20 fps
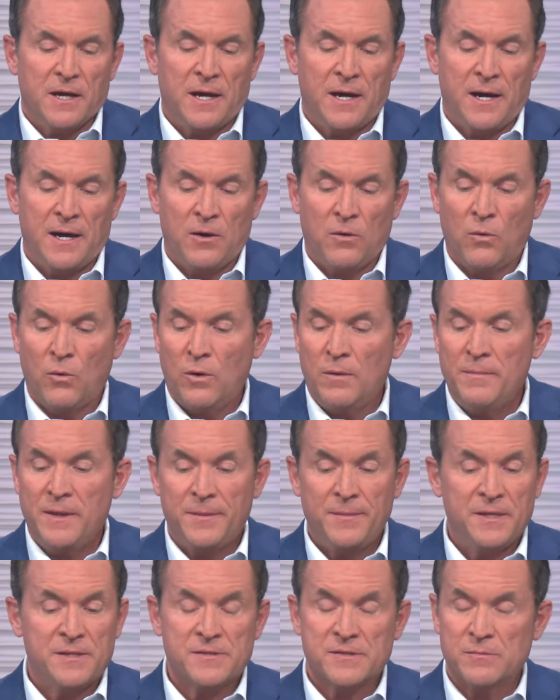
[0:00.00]
uh, or
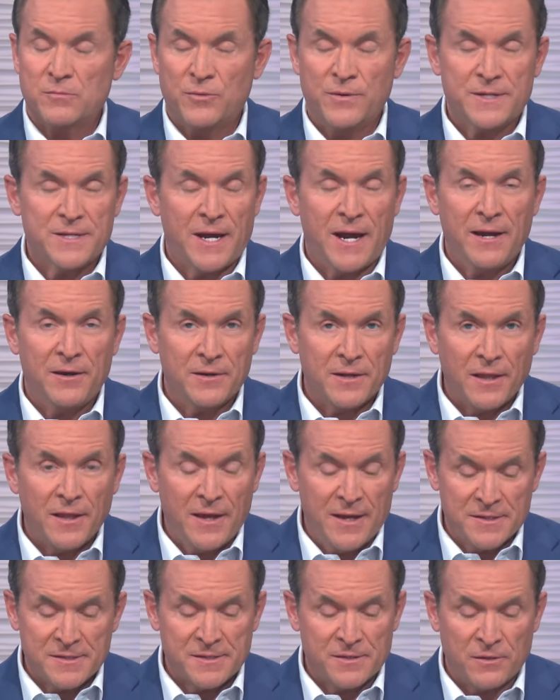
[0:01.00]
maybe some retired
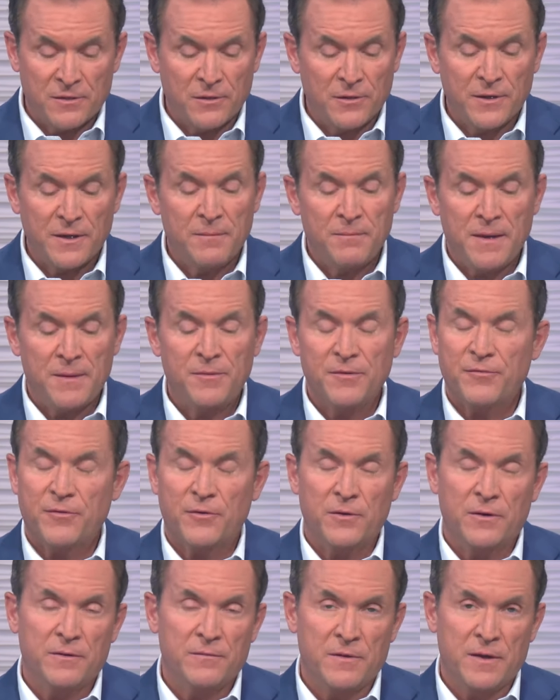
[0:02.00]
clients that are looking maybe
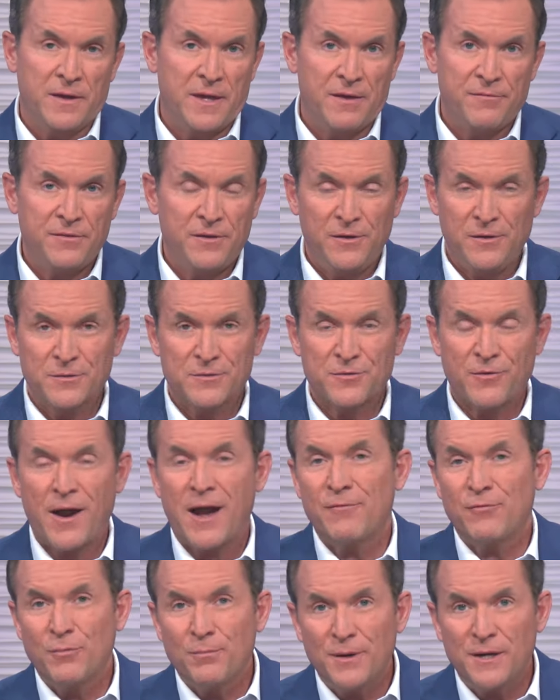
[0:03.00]
for a, a heftier
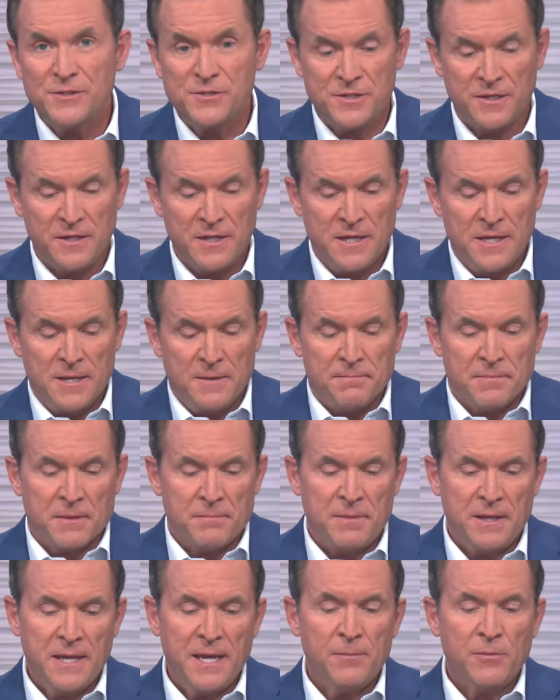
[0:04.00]
travel budget,
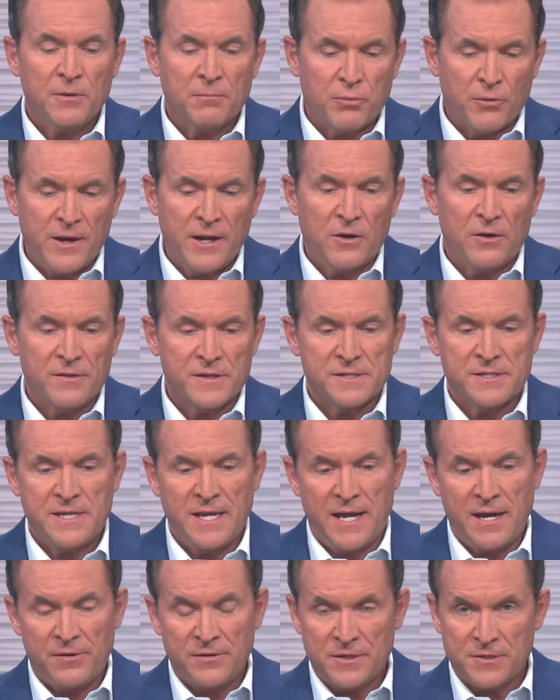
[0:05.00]
being able to break all this
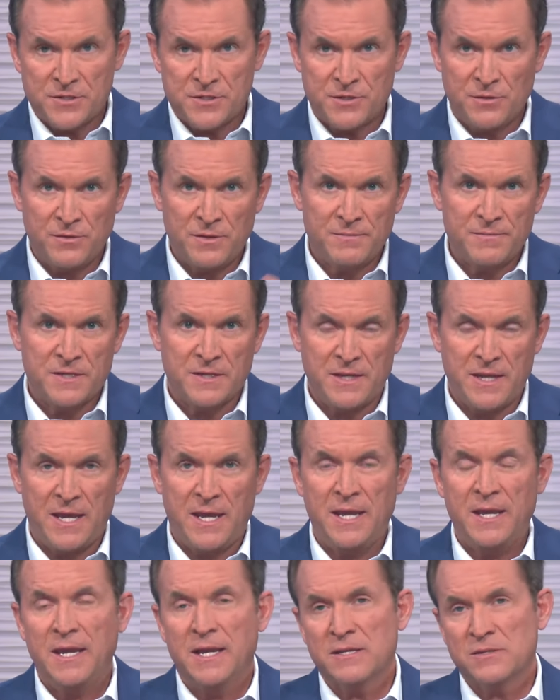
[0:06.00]
down and show them
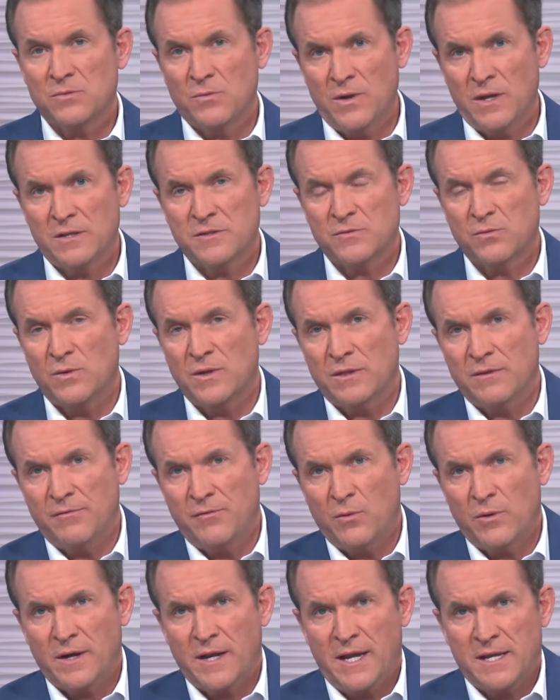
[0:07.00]
today as well as what the
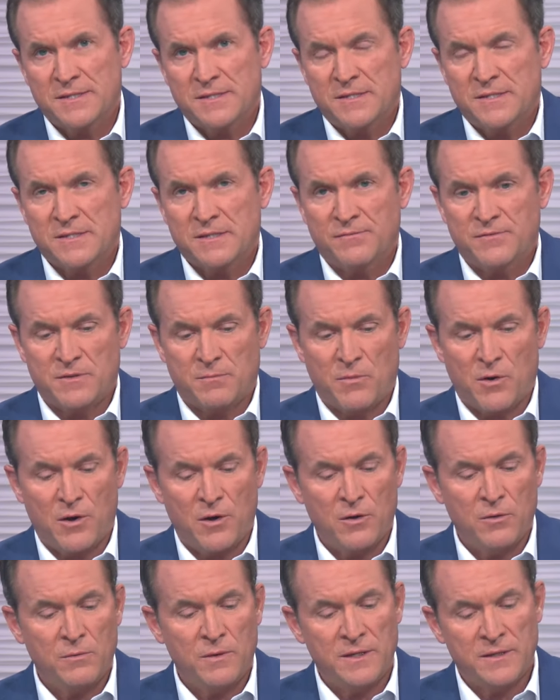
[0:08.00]
forecast is of
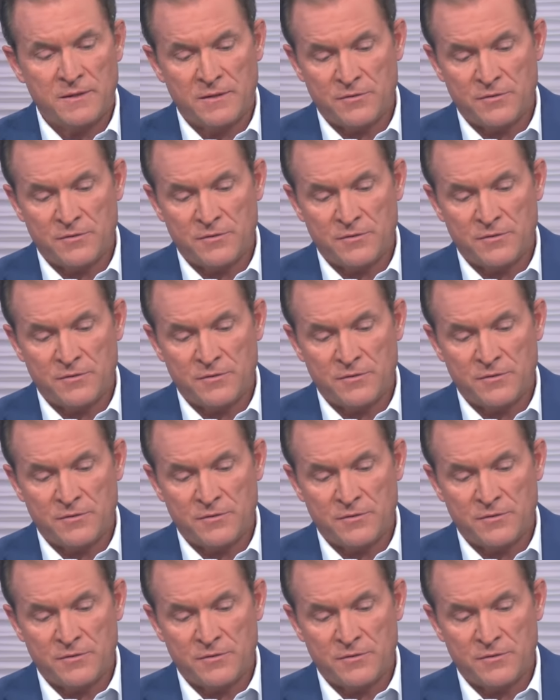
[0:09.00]
tomorrow,